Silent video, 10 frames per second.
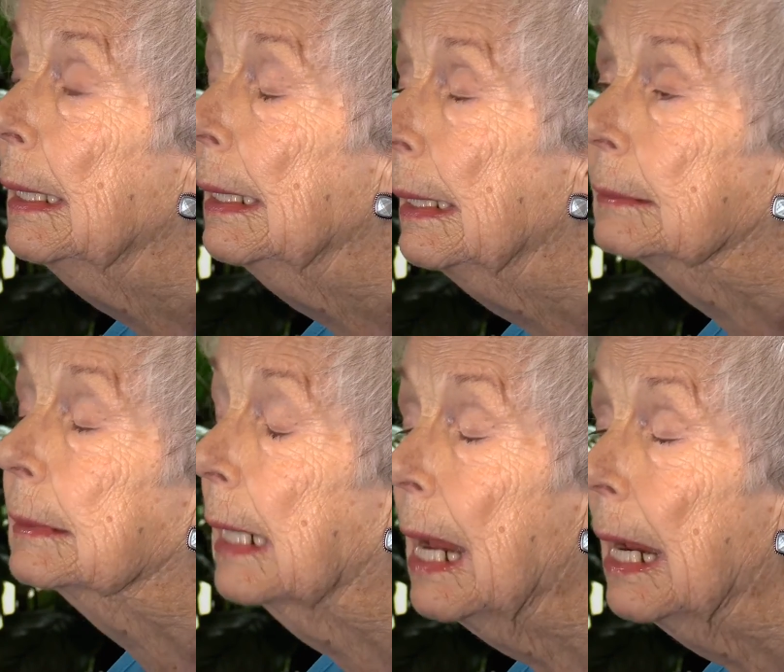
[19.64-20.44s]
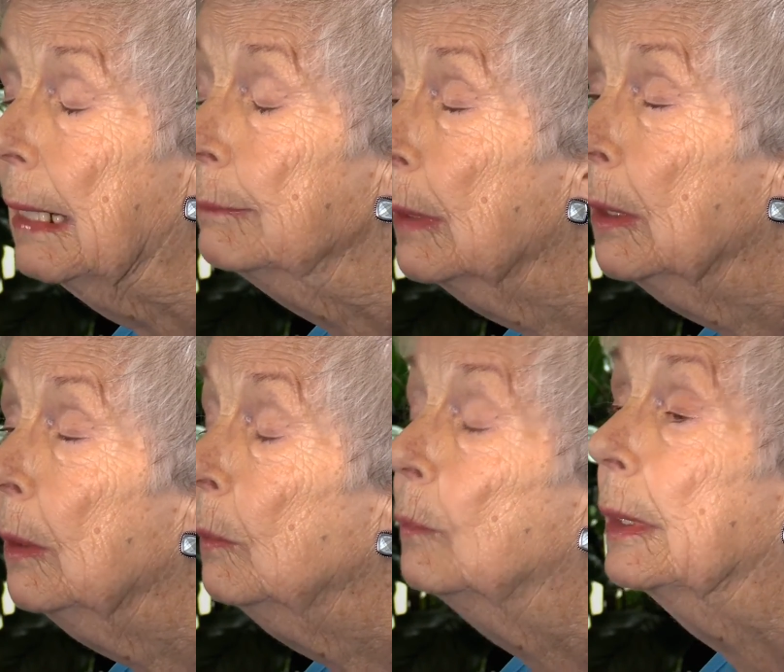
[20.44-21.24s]
It came
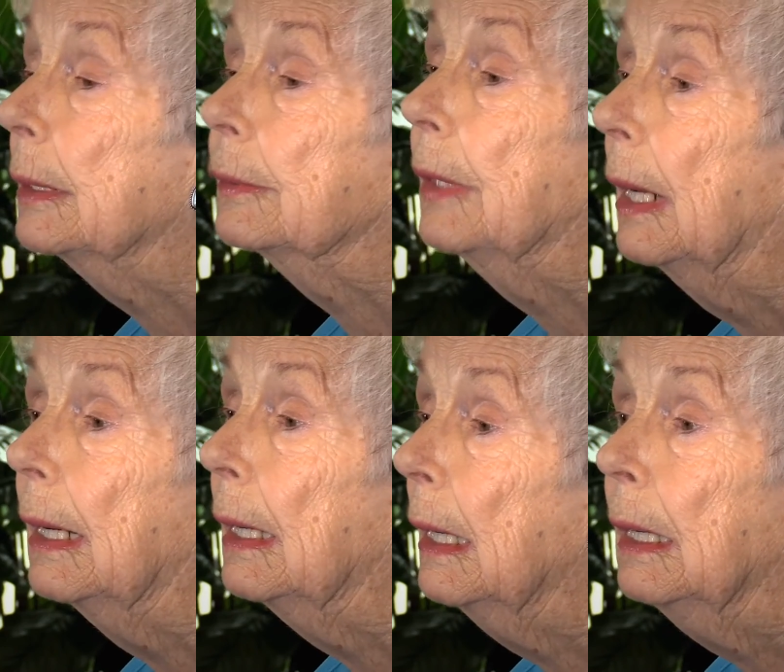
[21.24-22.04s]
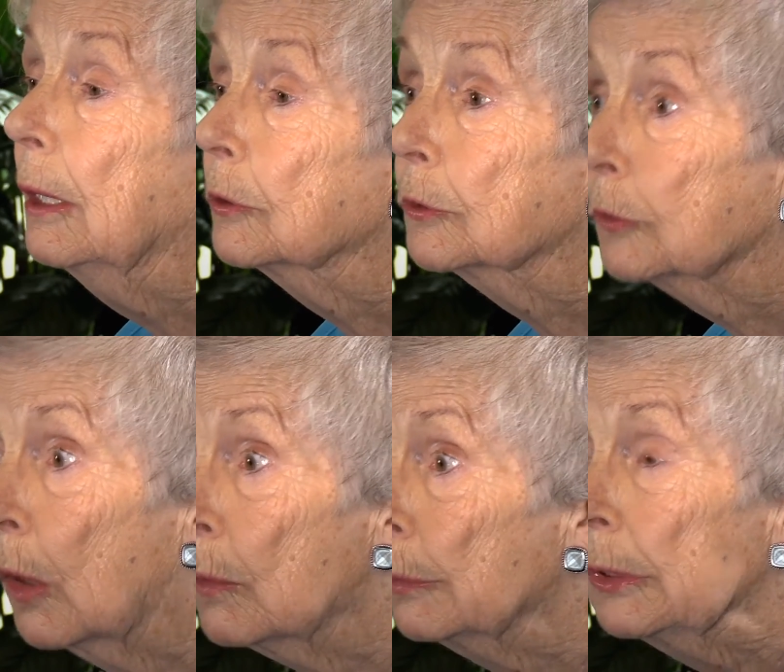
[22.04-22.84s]
with the
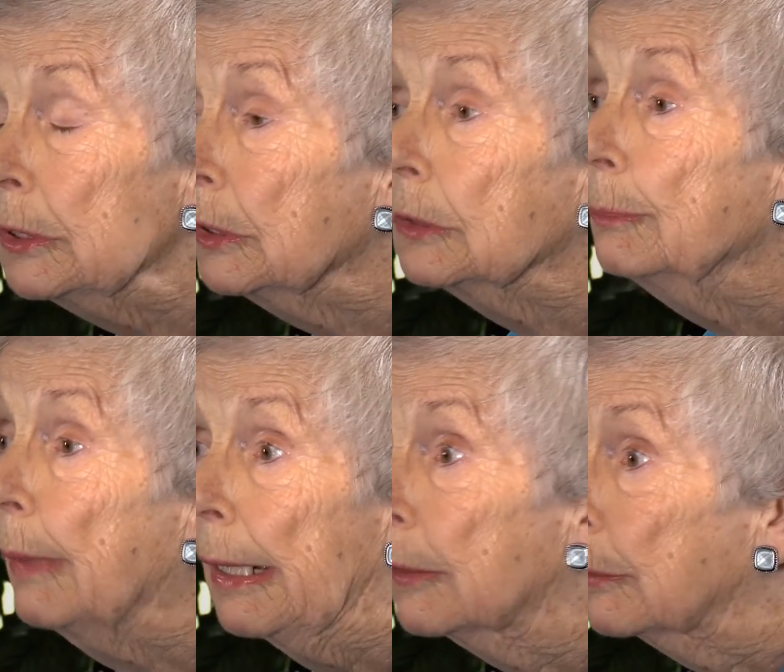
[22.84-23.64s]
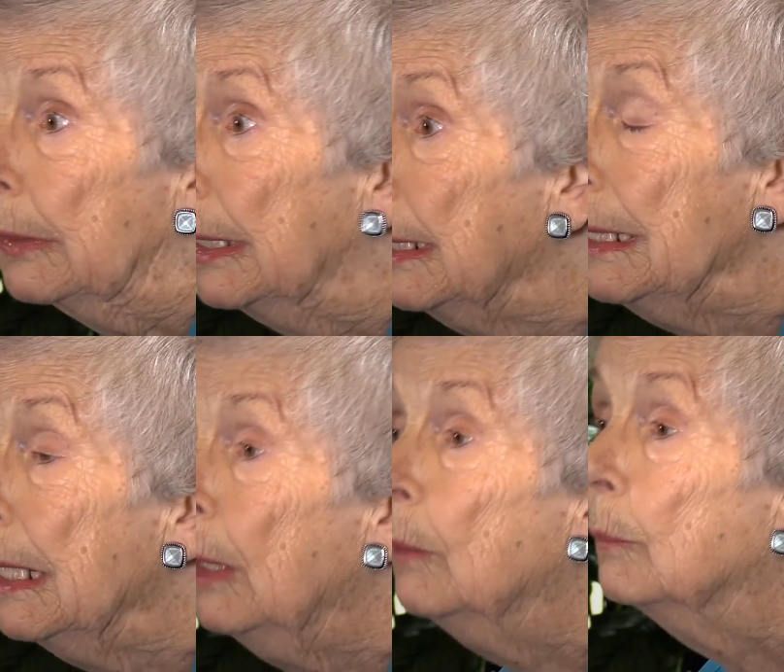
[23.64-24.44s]
Stroman's Bakery,
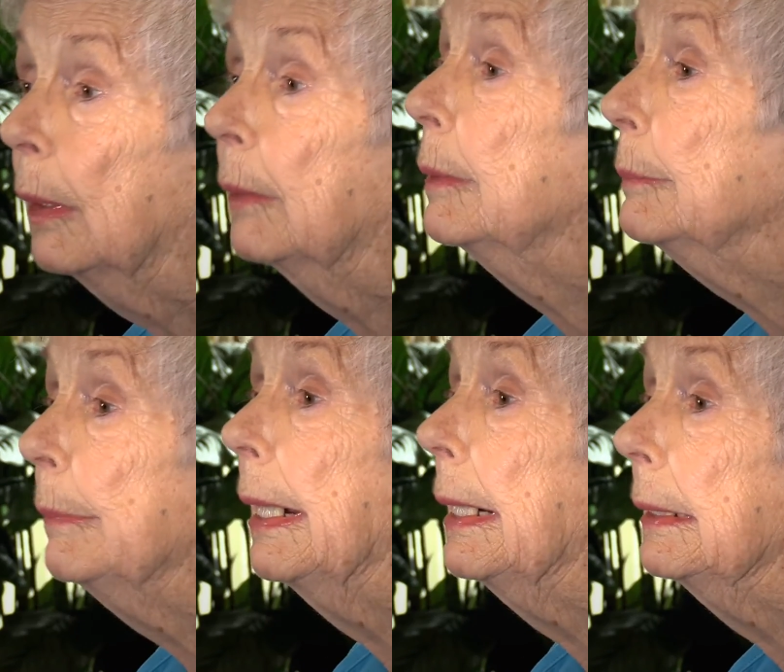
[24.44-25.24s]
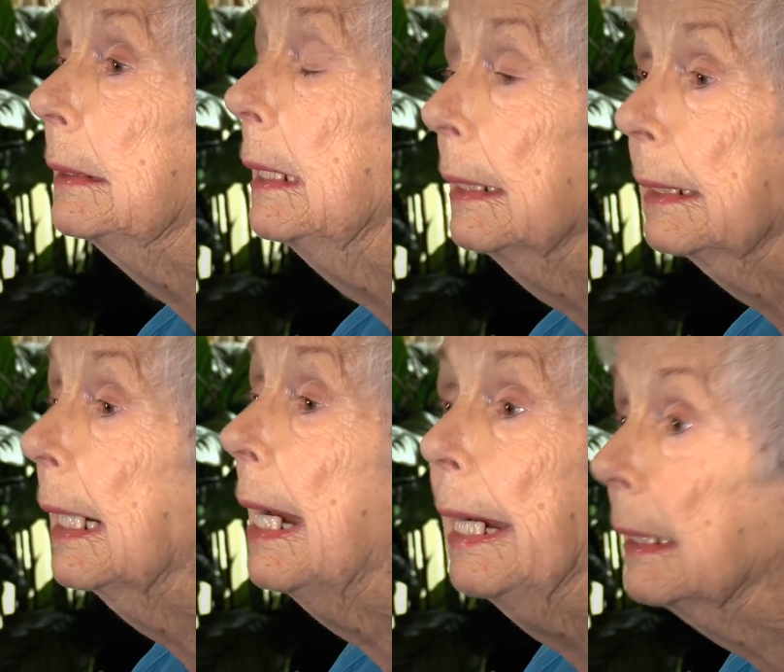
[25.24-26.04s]
where we made
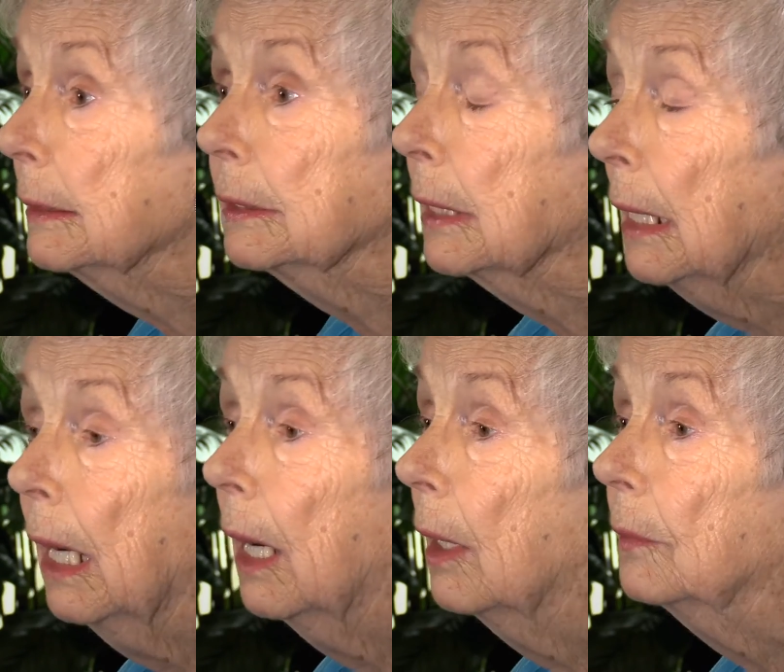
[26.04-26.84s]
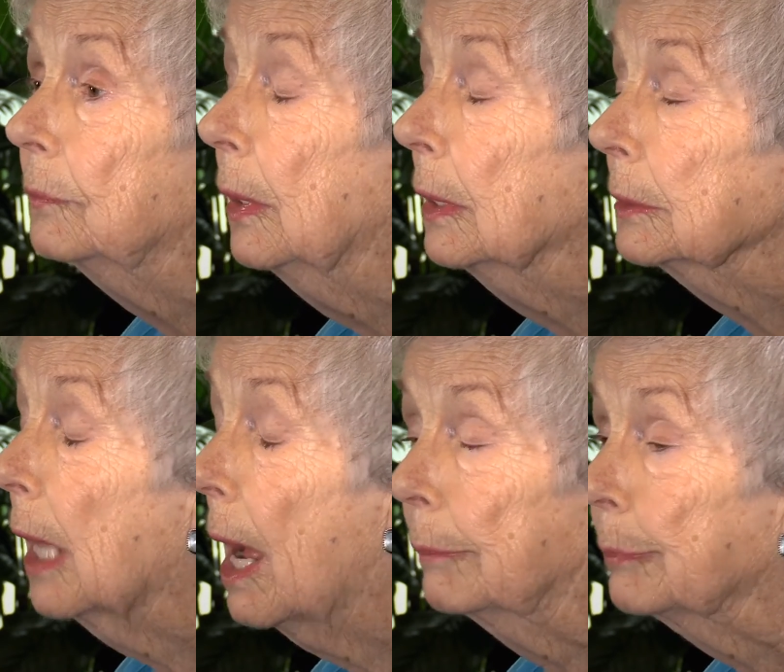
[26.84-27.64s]
cans of
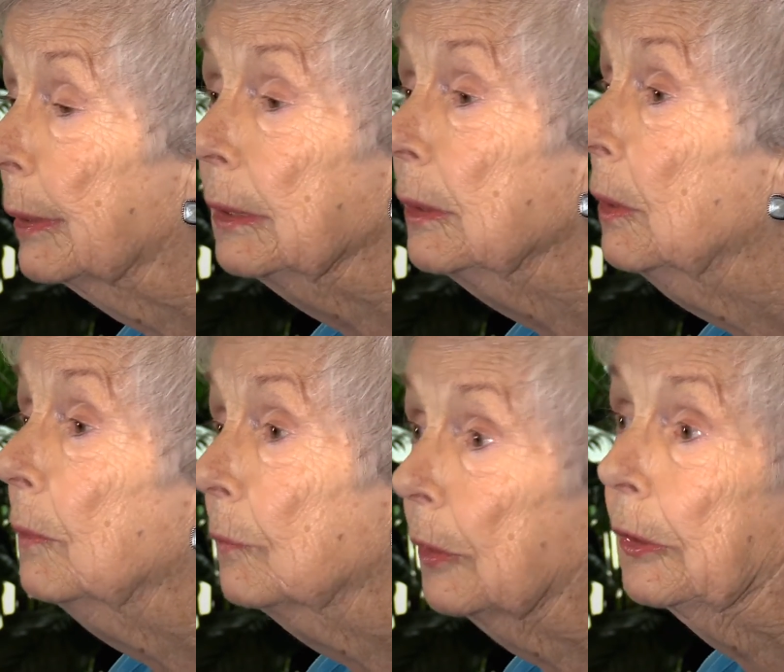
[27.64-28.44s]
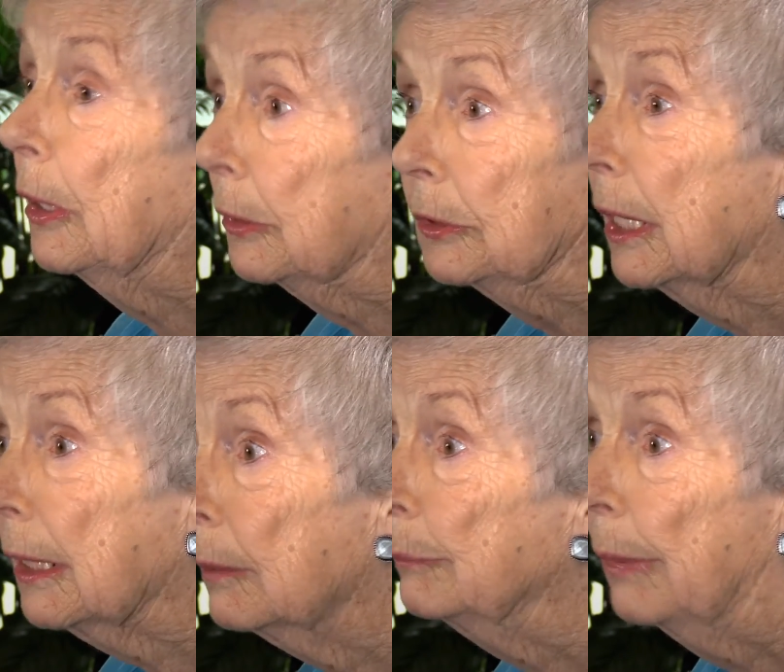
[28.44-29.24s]
topping for their
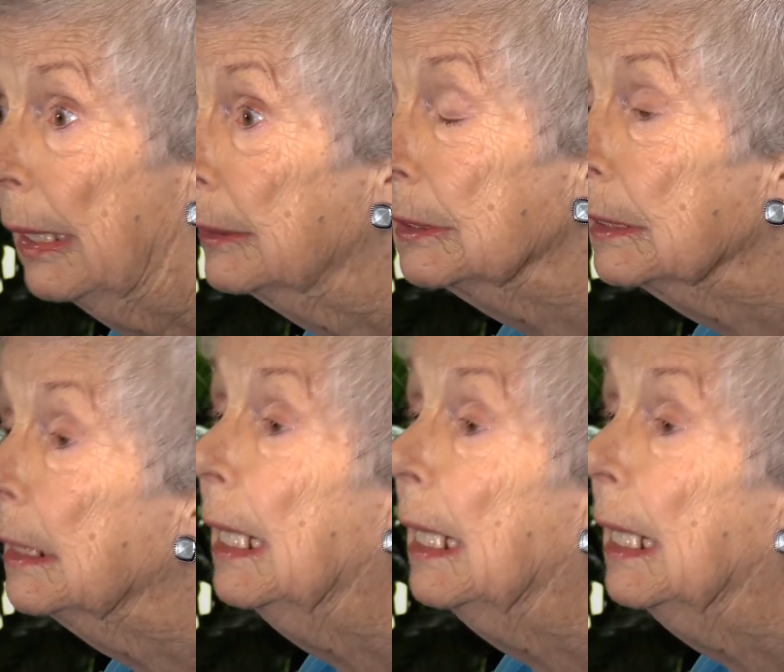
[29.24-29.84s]
sticky buns